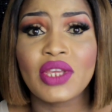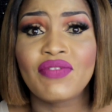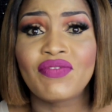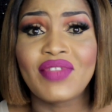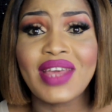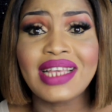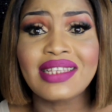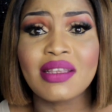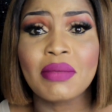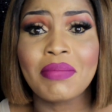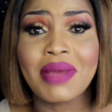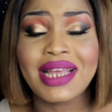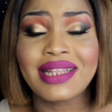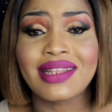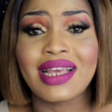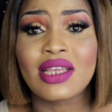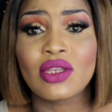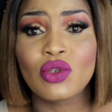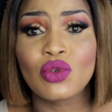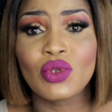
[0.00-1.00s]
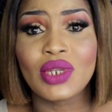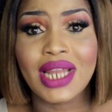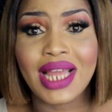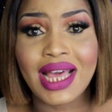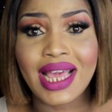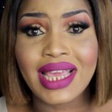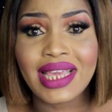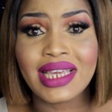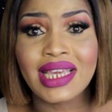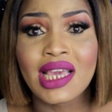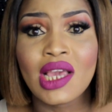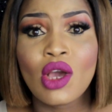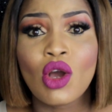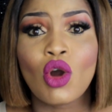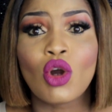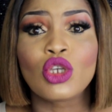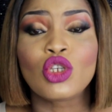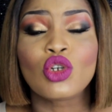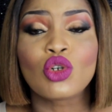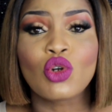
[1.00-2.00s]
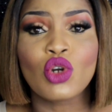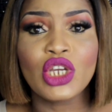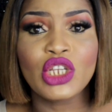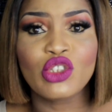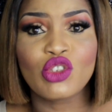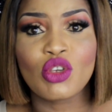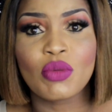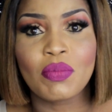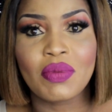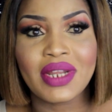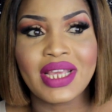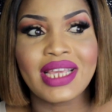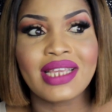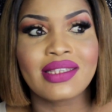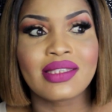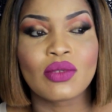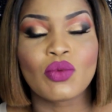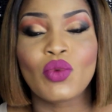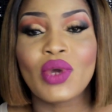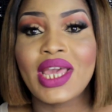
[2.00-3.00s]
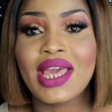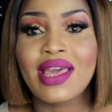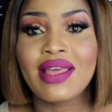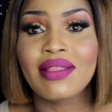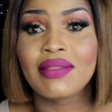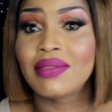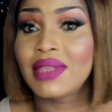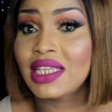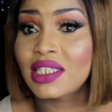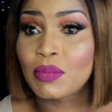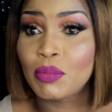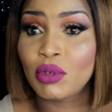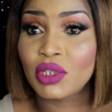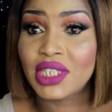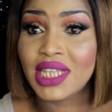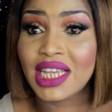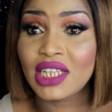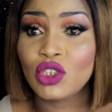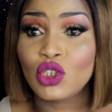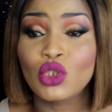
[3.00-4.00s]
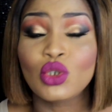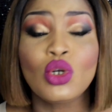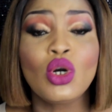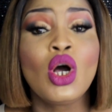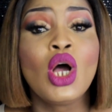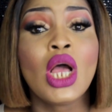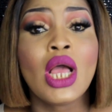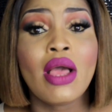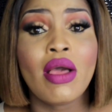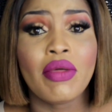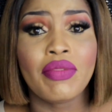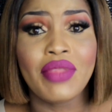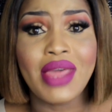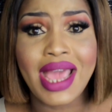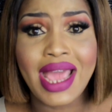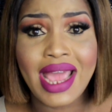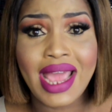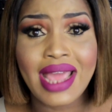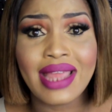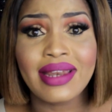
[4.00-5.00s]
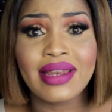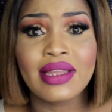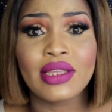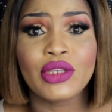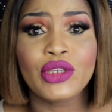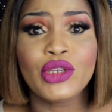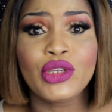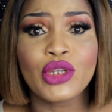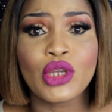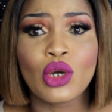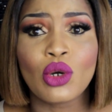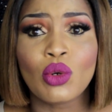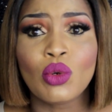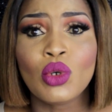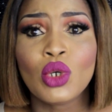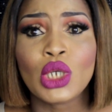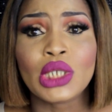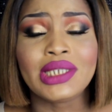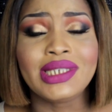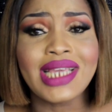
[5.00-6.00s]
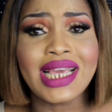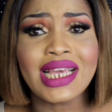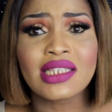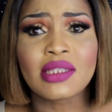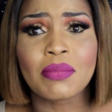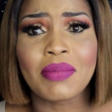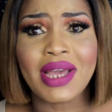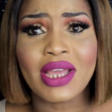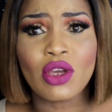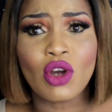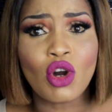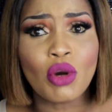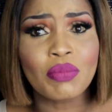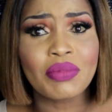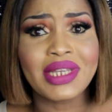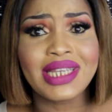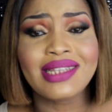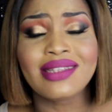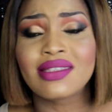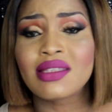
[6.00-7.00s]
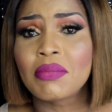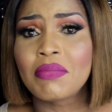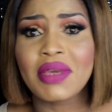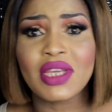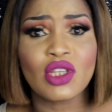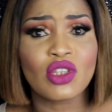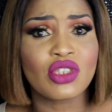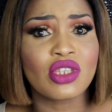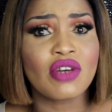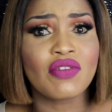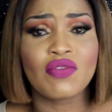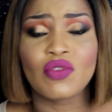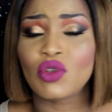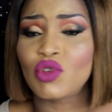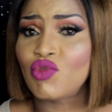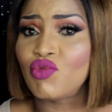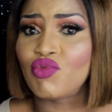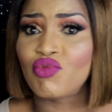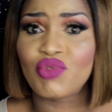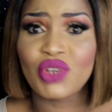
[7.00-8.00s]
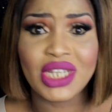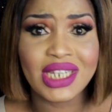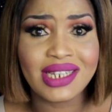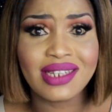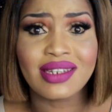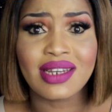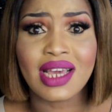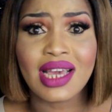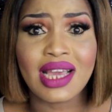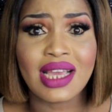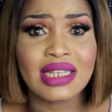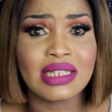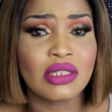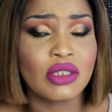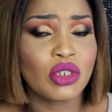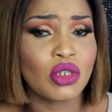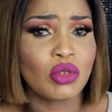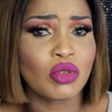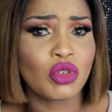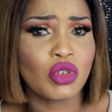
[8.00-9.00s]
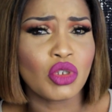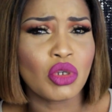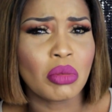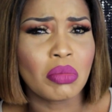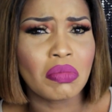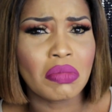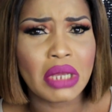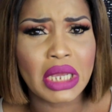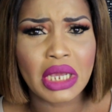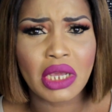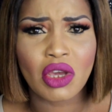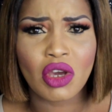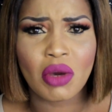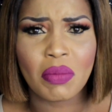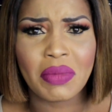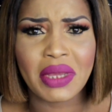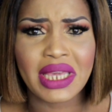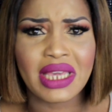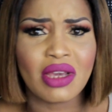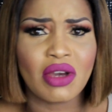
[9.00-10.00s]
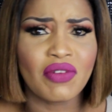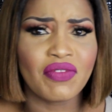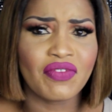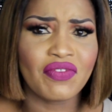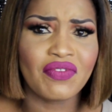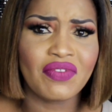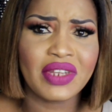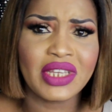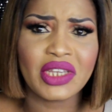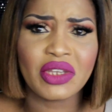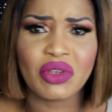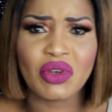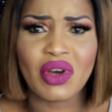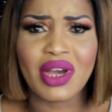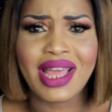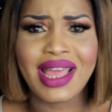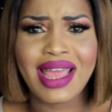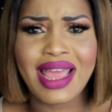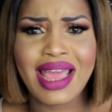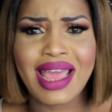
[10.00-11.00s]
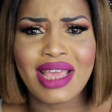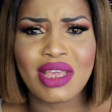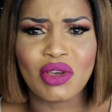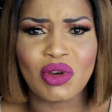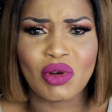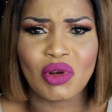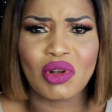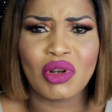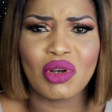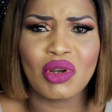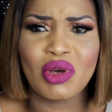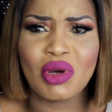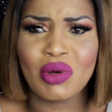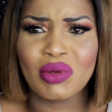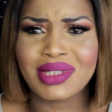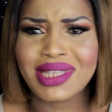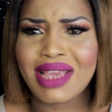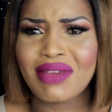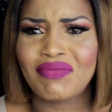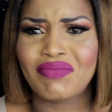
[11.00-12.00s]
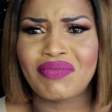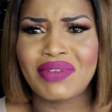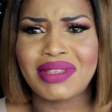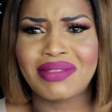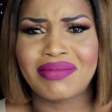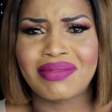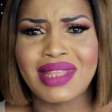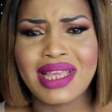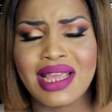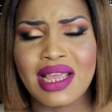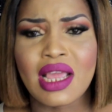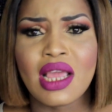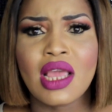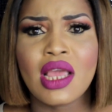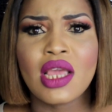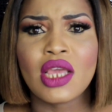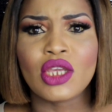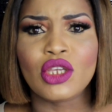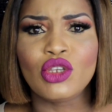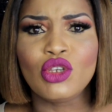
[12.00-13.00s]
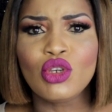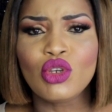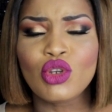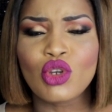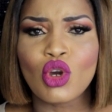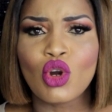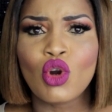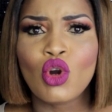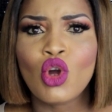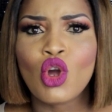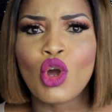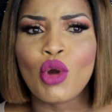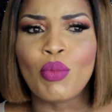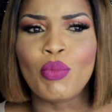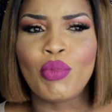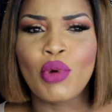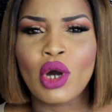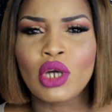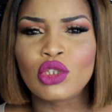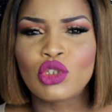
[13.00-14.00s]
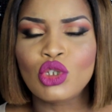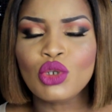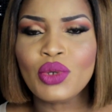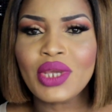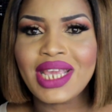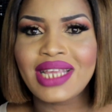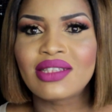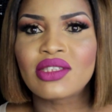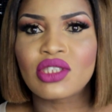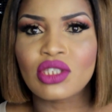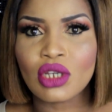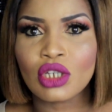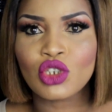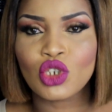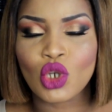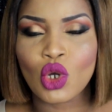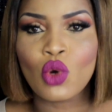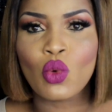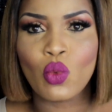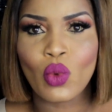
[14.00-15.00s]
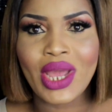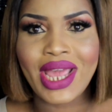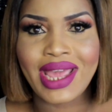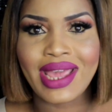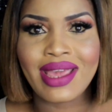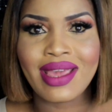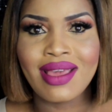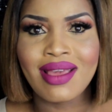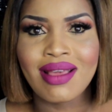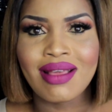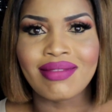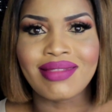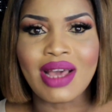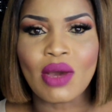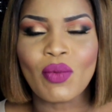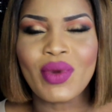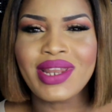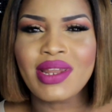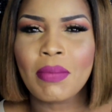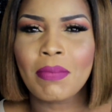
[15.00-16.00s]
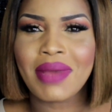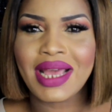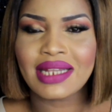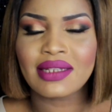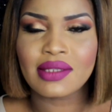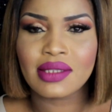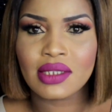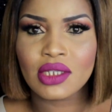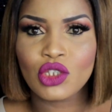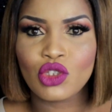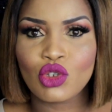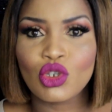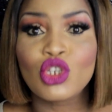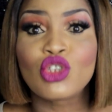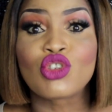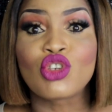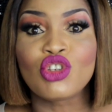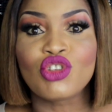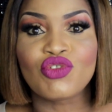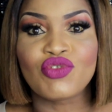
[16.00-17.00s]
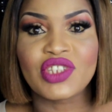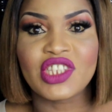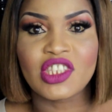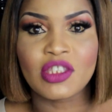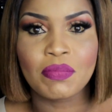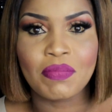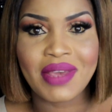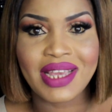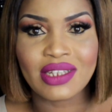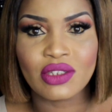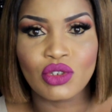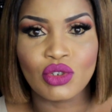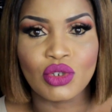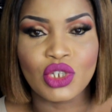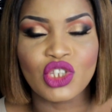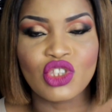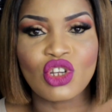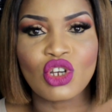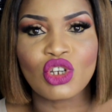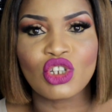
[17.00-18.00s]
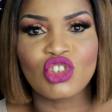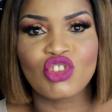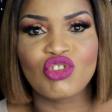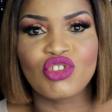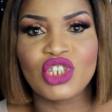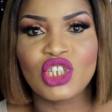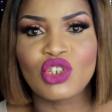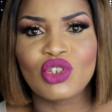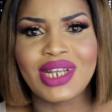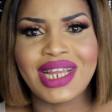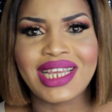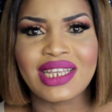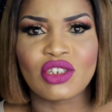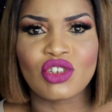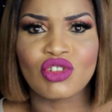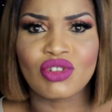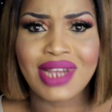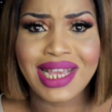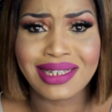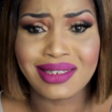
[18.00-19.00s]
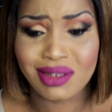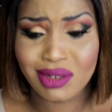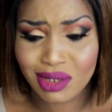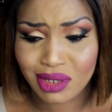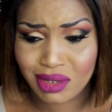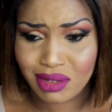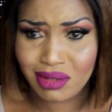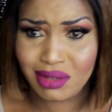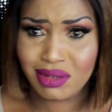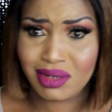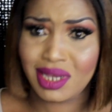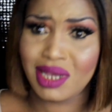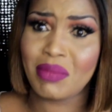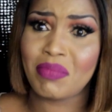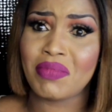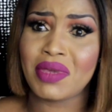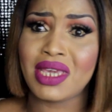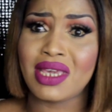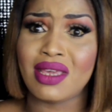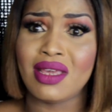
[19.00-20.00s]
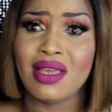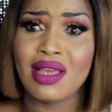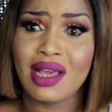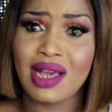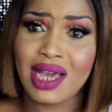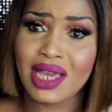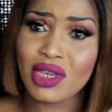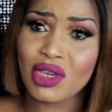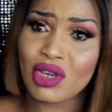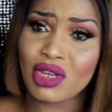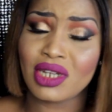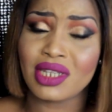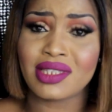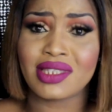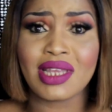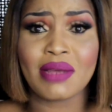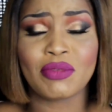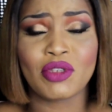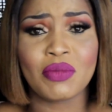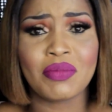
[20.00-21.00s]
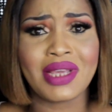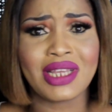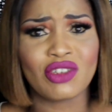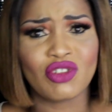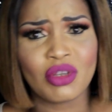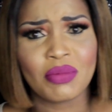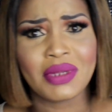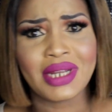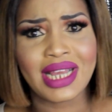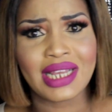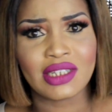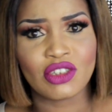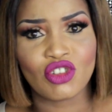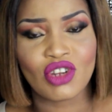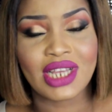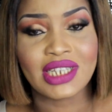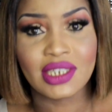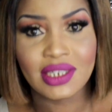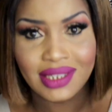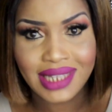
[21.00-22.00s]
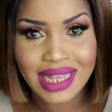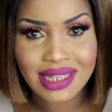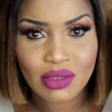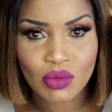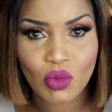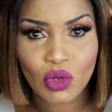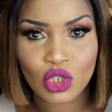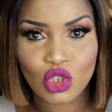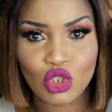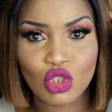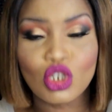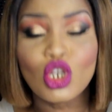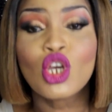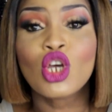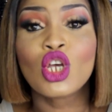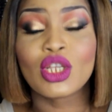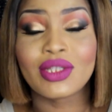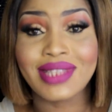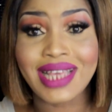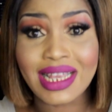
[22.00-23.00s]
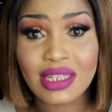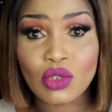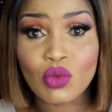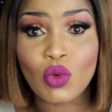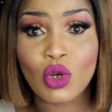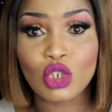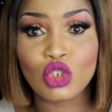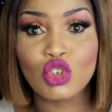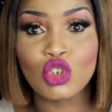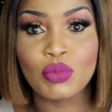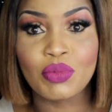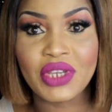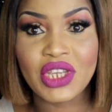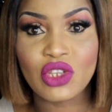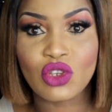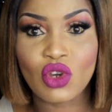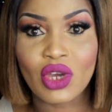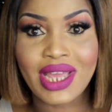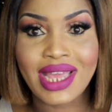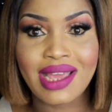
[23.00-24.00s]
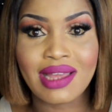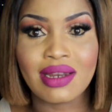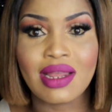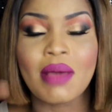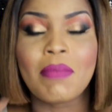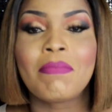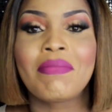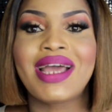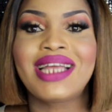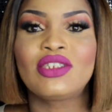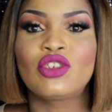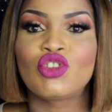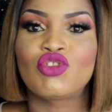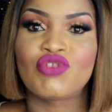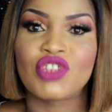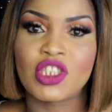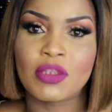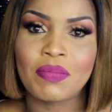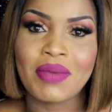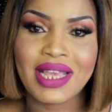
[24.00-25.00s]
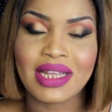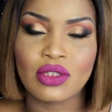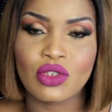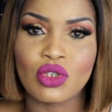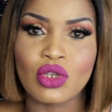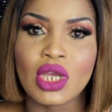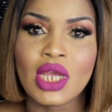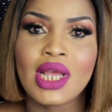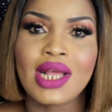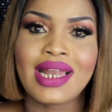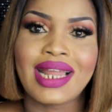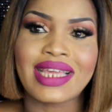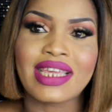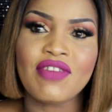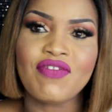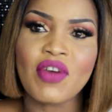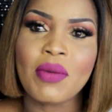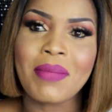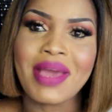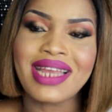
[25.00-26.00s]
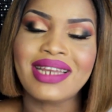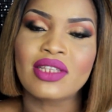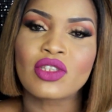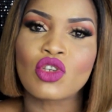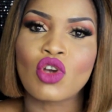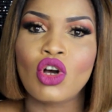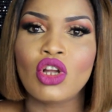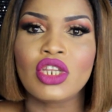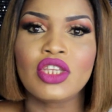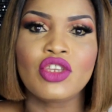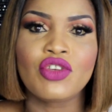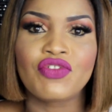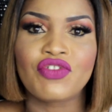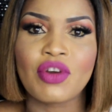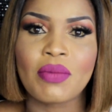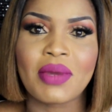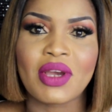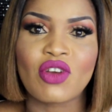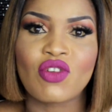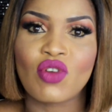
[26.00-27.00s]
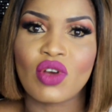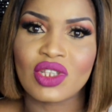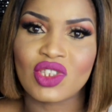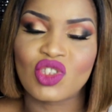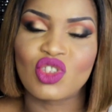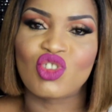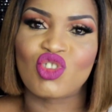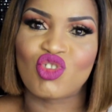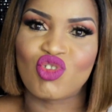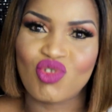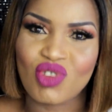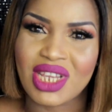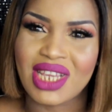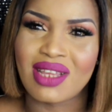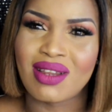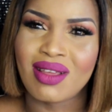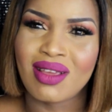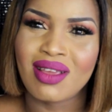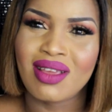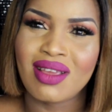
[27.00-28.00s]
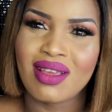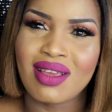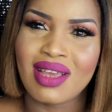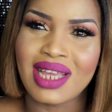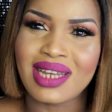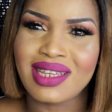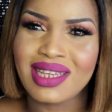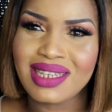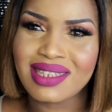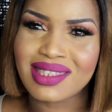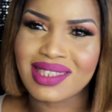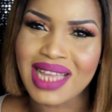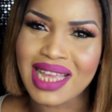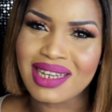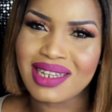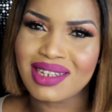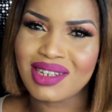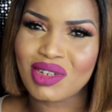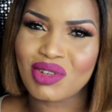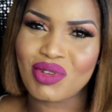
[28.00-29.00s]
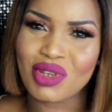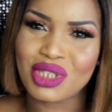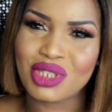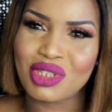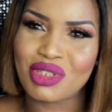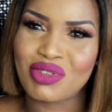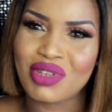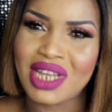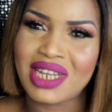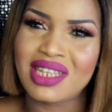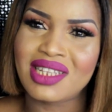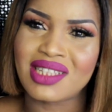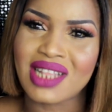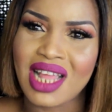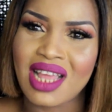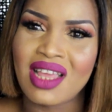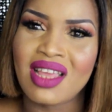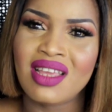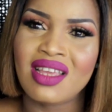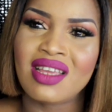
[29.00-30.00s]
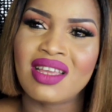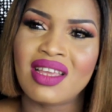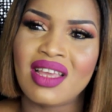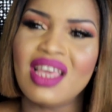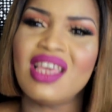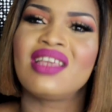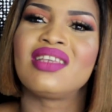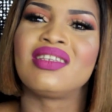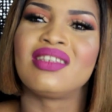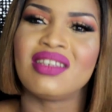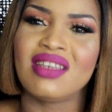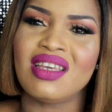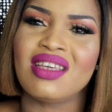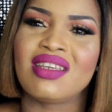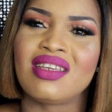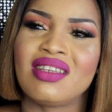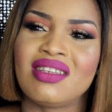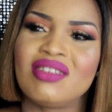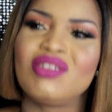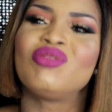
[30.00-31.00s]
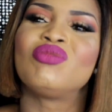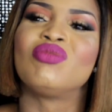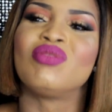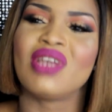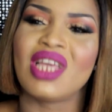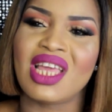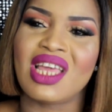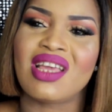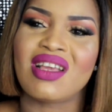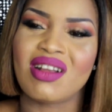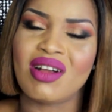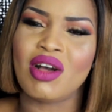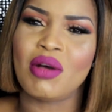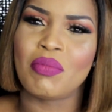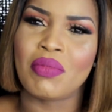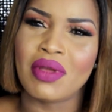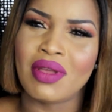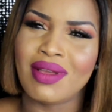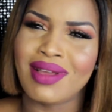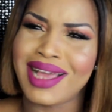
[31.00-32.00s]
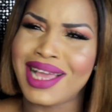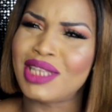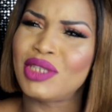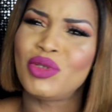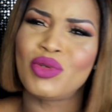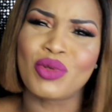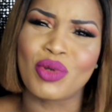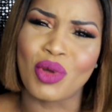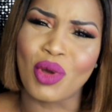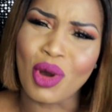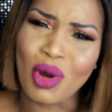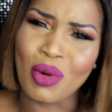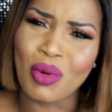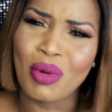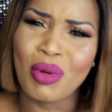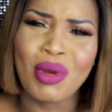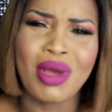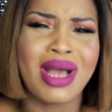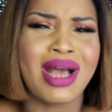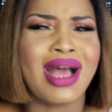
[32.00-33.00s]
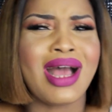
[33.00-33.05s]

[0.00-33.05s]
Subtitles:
If there's a man that you like, or you're going to a place where there's potential, then, you know, yes, by all means, make yourself look really nice, you know, do your makeup, make it on fleek, your hair, your clothes, everything, you know, but do it in such a way that when a man sees you, he's going to respect you. He's not going to treat you like trash, because look at me. How are you going to step to me and treat me like trash? That's what should be in your head. A man should respect you. Like, if a man is calling you from across the street, and he's standing across the street and he's like, hey, you, come, and you go.